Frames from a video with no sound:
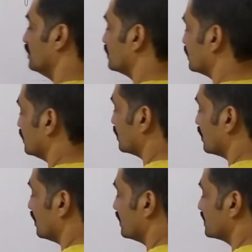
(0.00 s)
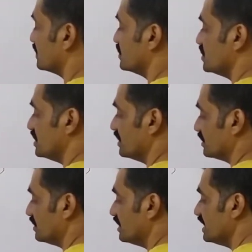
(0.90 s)
So cos
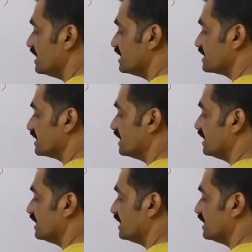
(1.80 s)
0 is